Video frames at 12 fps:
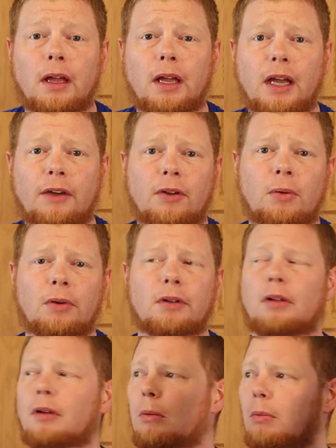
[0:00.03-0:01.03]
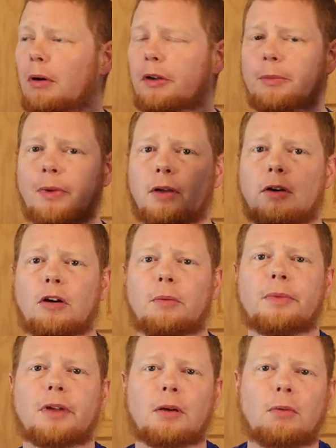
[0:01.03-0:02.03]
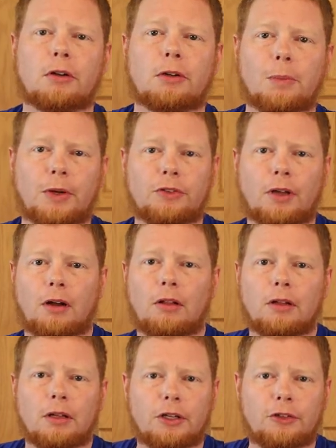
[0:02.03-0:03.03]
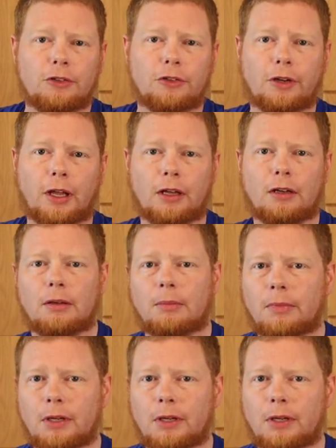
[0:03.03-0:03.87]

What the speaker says: Hey everyone, welcome to my home and welcome to my channel, A Ginger Can.